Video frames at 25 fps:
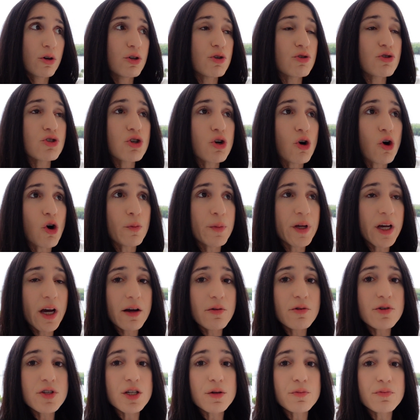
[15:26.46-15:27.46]
you told me
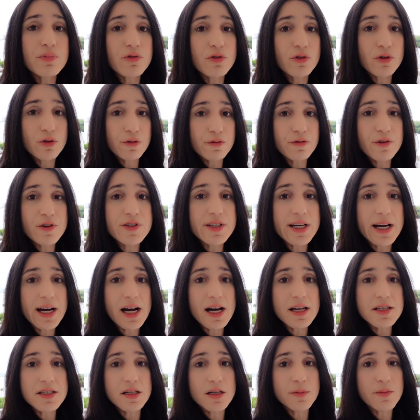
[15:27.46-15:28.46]
I was approved for
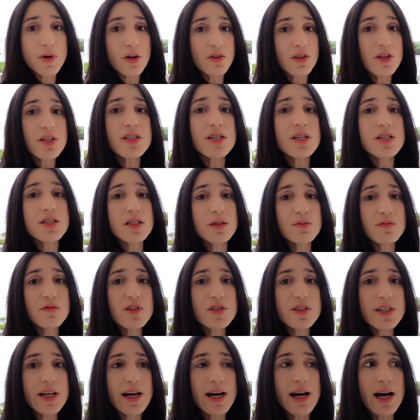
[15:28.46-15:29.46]
DAS and I'm on the system
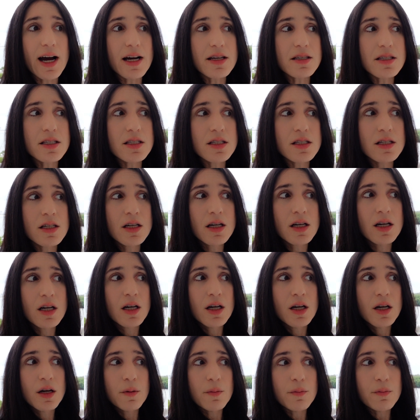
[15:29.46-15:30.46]
for DAS,
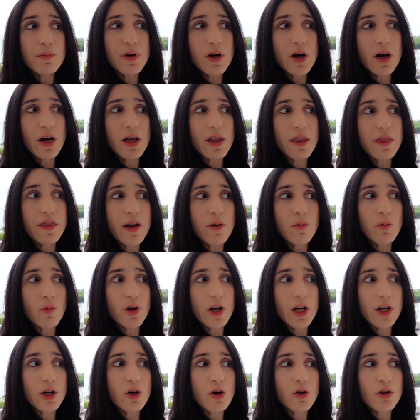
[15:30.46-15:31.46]
but then
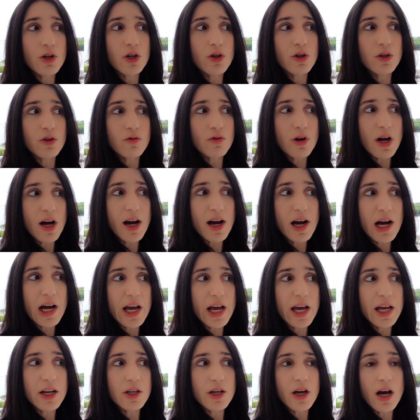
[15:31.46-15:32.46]
when I go to the
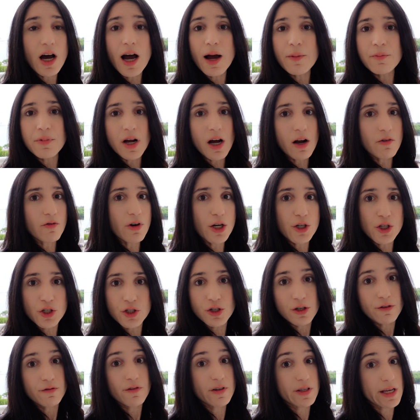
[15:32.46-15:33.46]
ride, I'm not
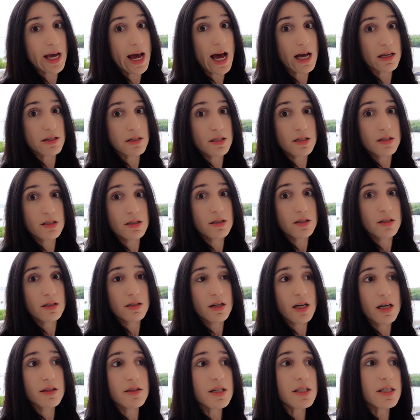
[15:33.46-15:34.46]
registered for DAS.
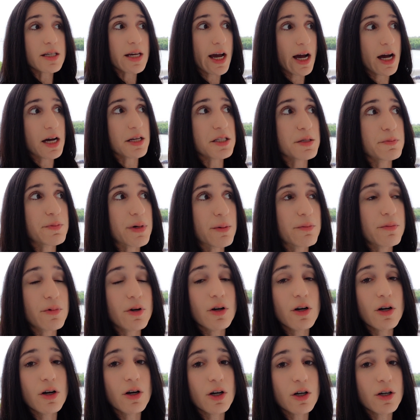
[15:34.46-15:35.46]
And this cast
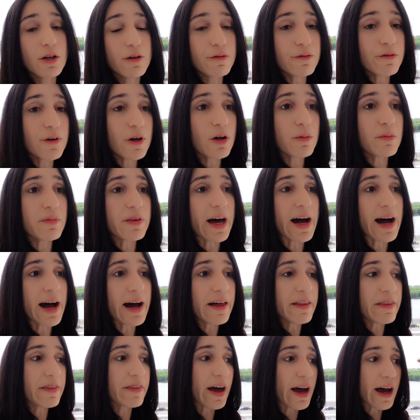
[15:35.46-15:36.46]
member confirmed
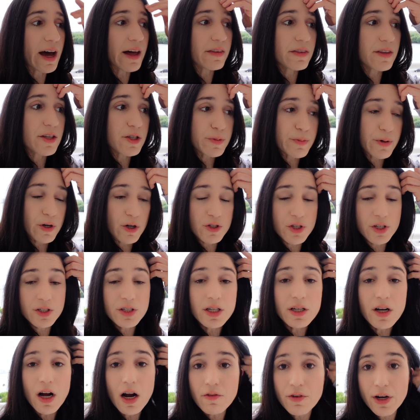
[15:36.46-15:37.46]
that this person
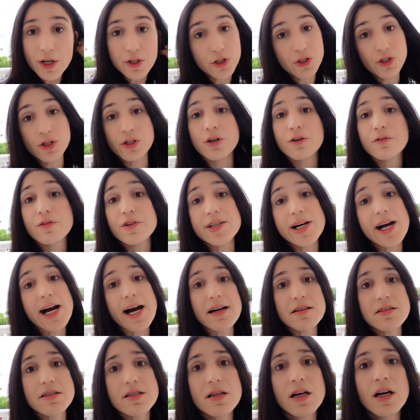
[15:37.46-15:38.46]
did not register you for
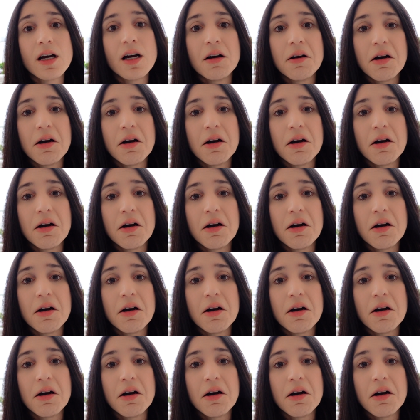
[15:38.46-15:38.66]
DAS.